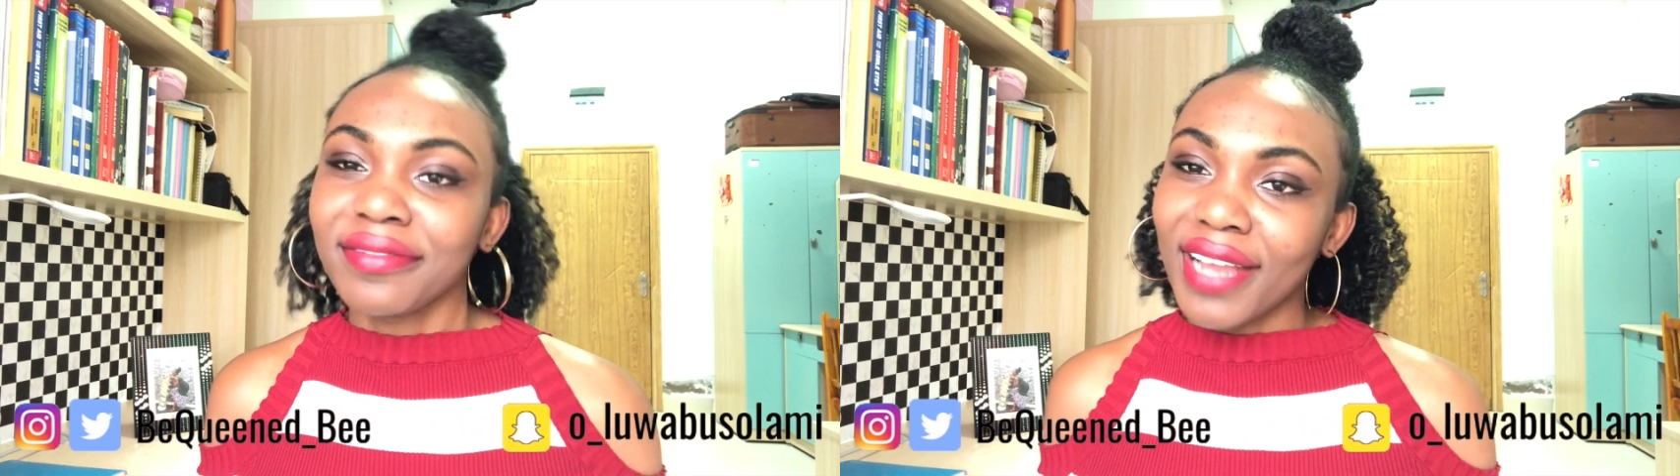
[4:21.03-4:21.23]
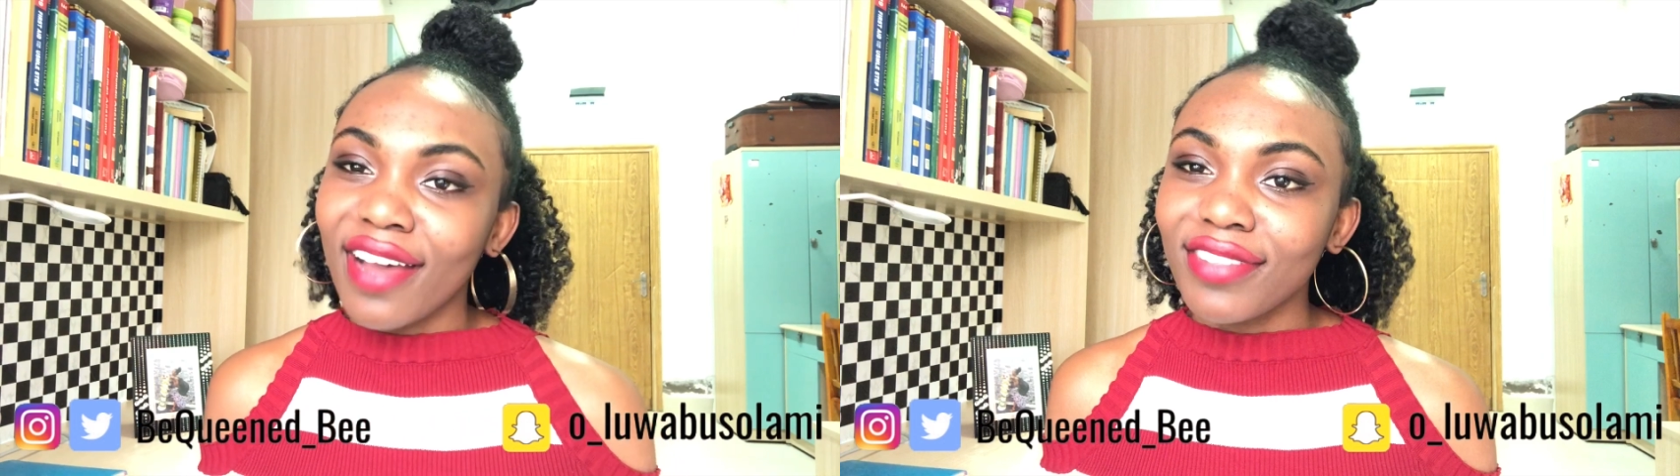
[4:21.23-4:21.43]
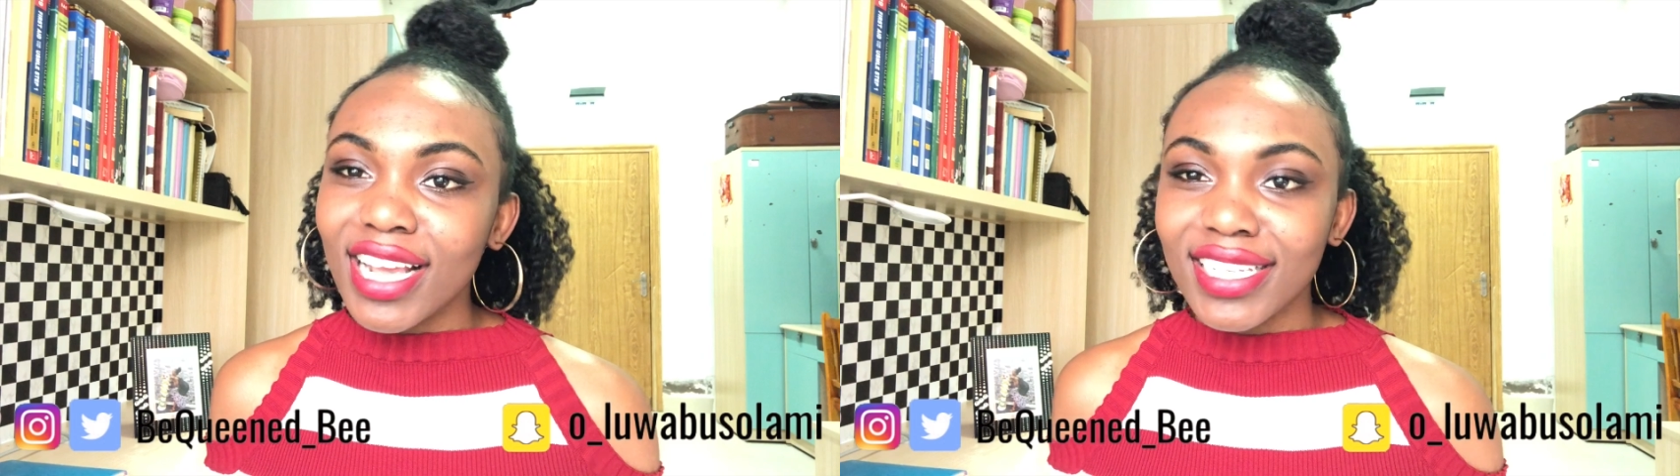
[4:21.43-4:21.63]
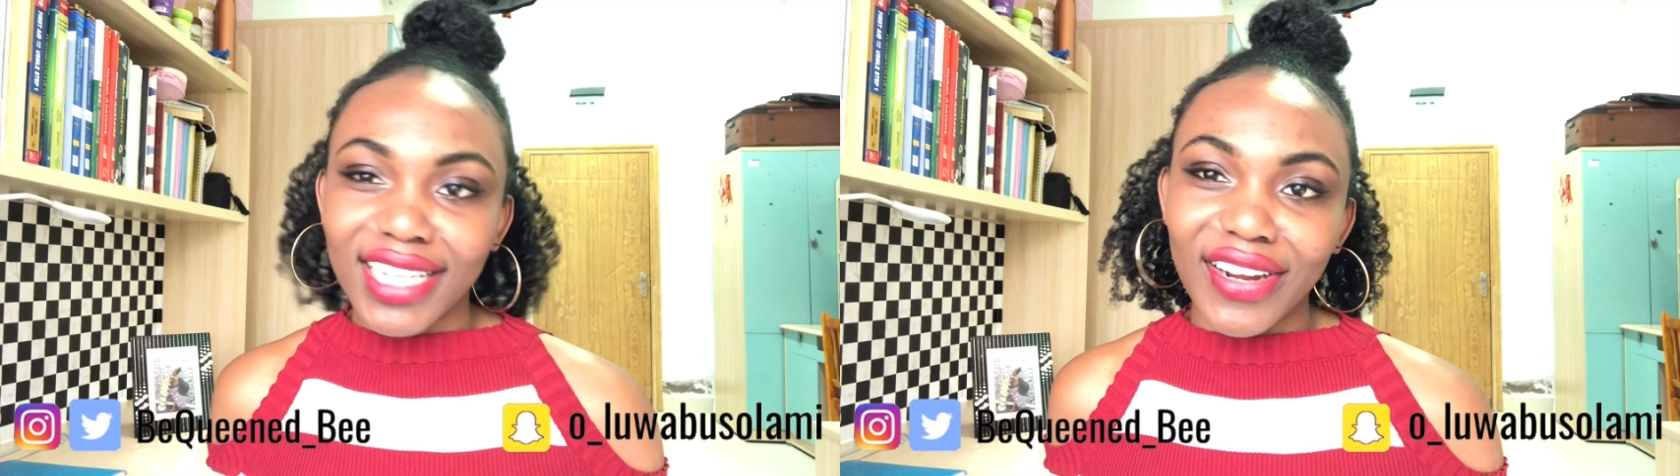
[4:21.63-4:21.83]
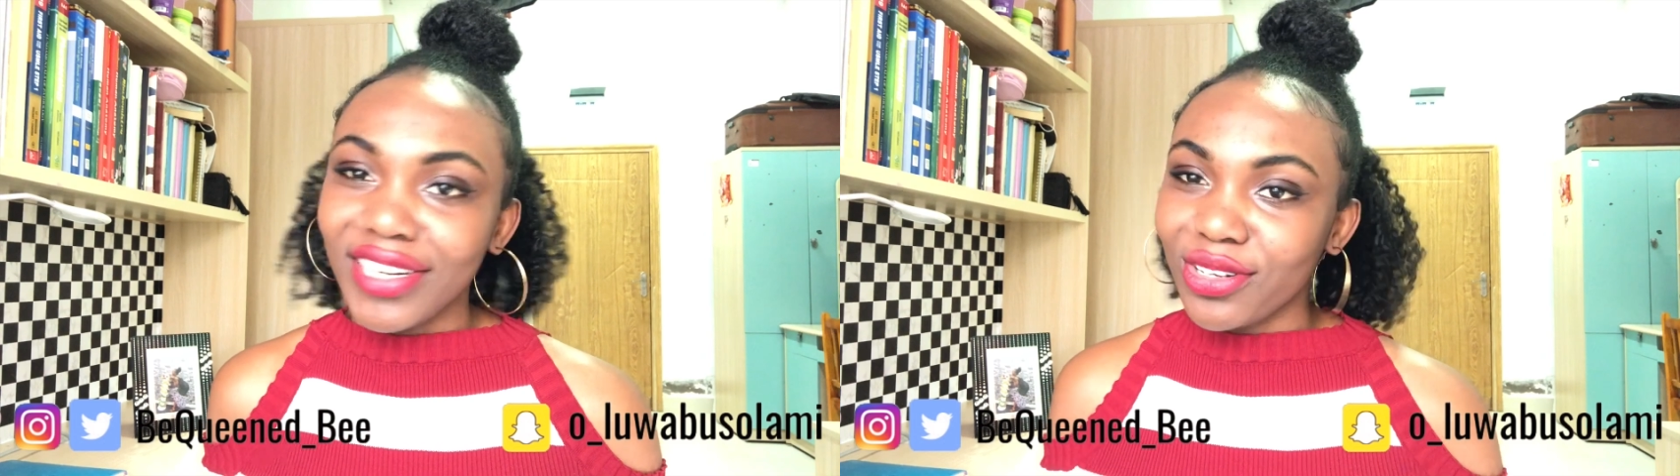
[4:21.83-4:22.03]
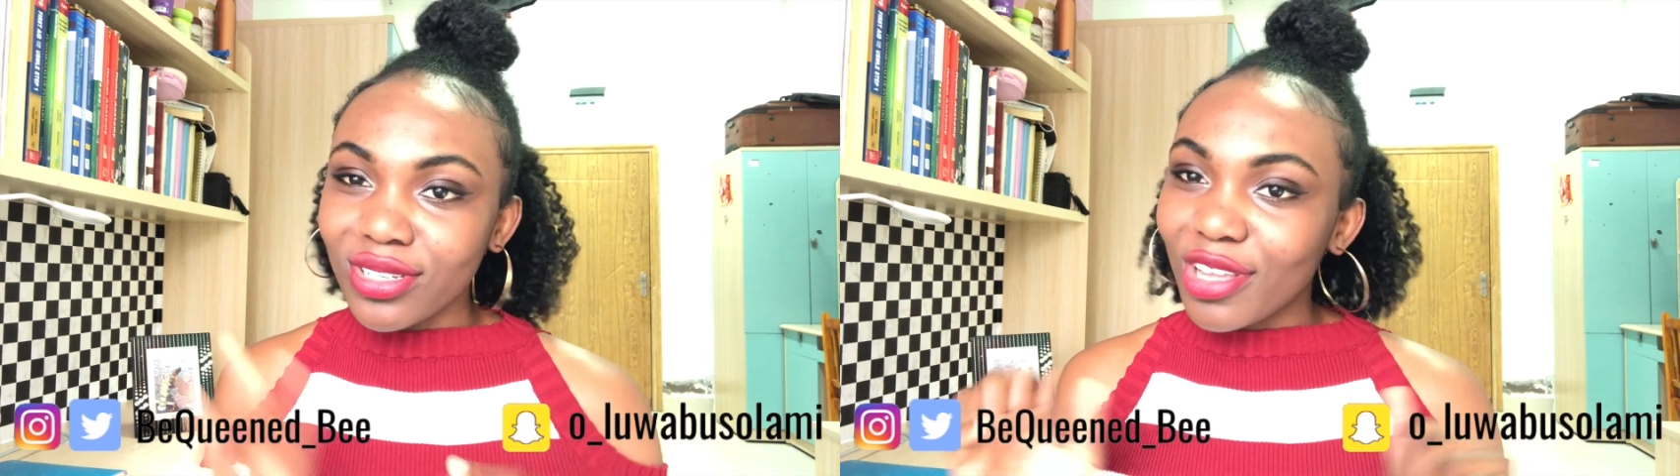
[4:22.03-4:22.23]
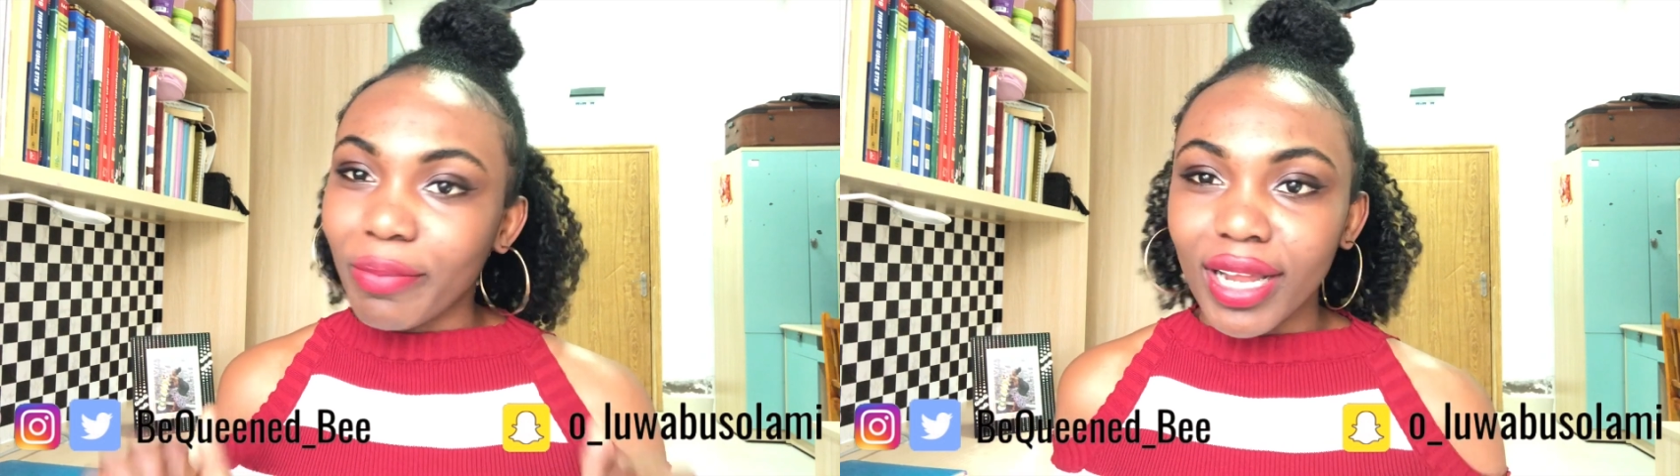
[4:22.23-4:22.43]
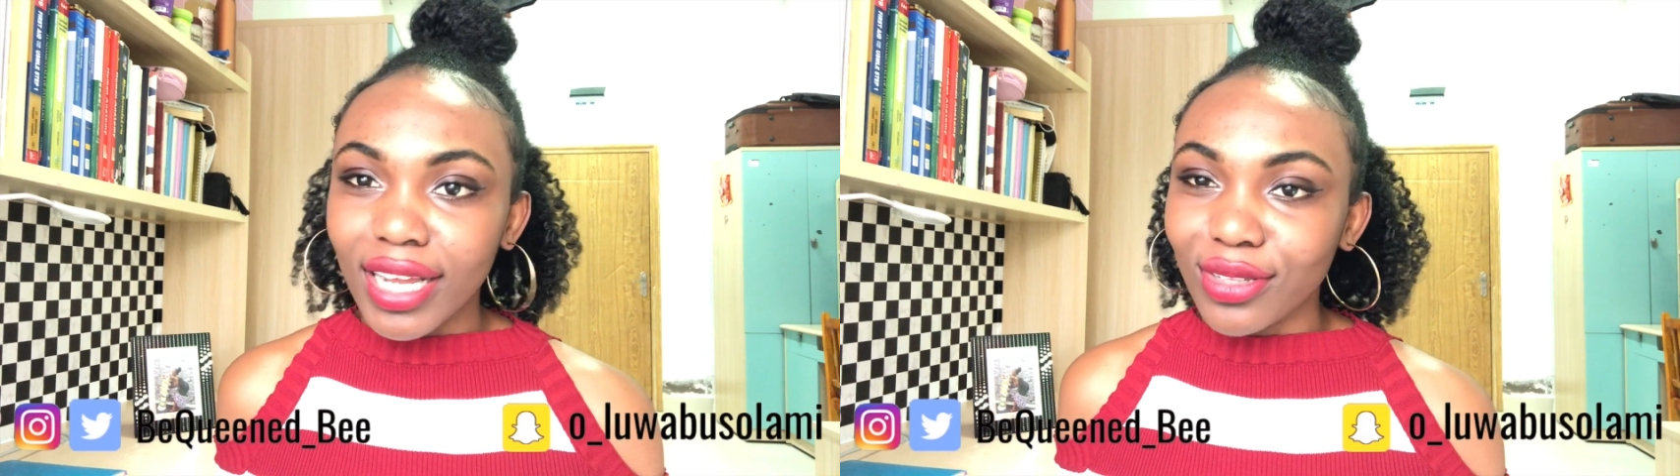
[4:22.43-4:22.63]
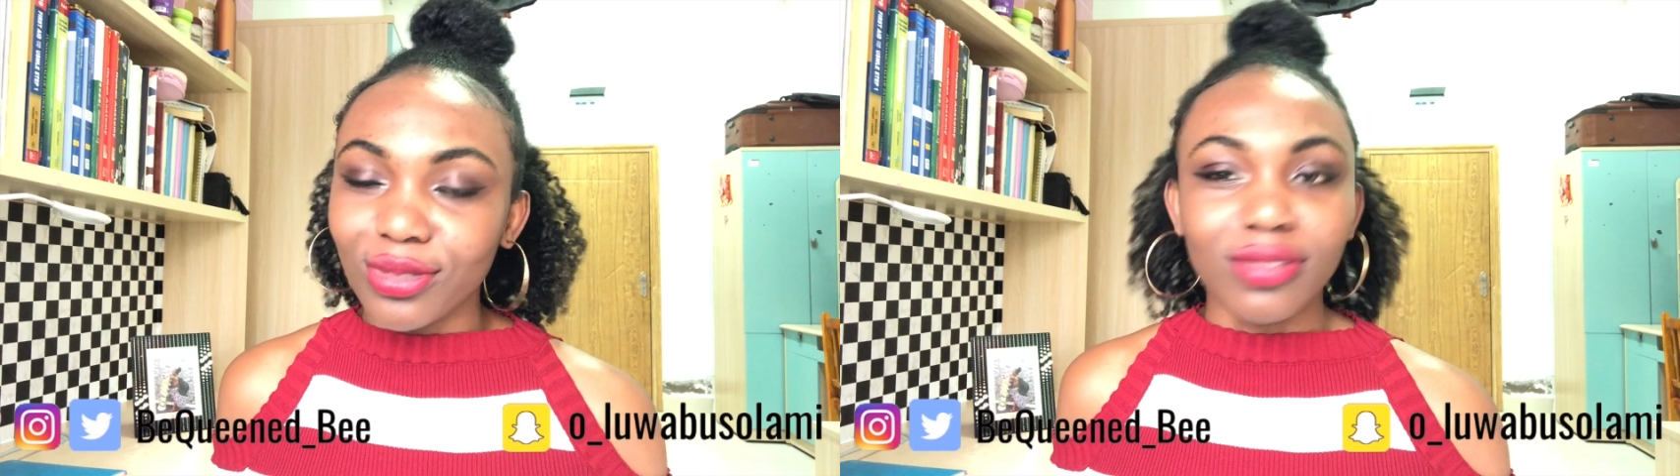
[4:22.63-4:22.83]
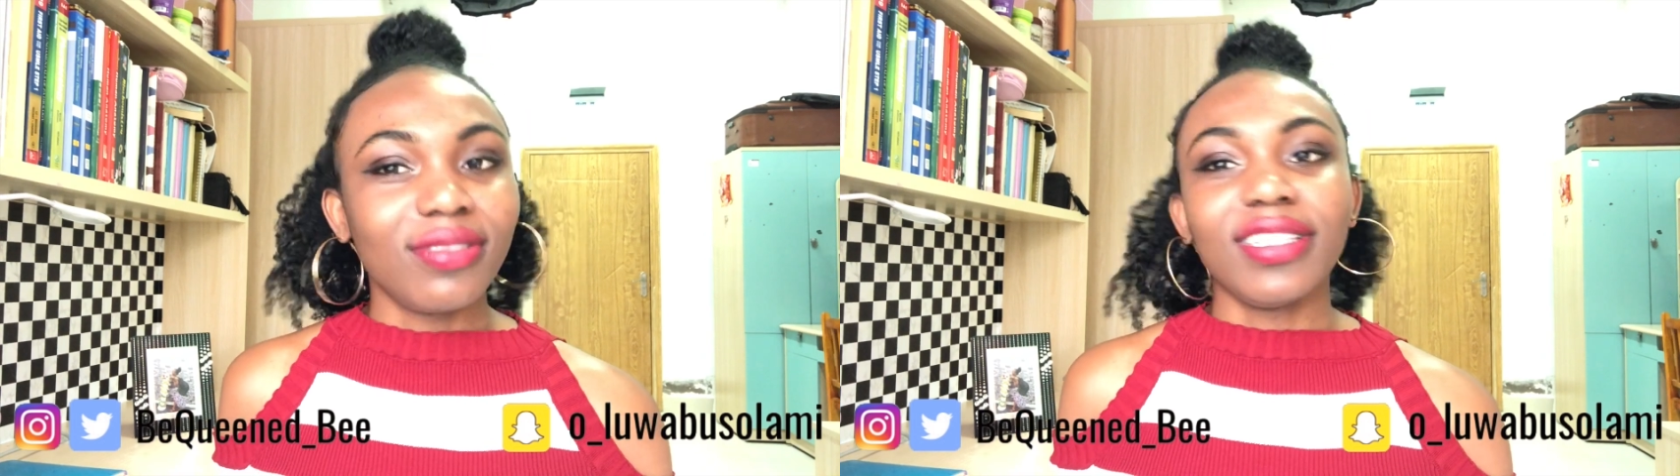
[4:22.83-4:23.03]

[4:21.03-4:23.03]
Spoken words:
After staring, they don't stop at that though,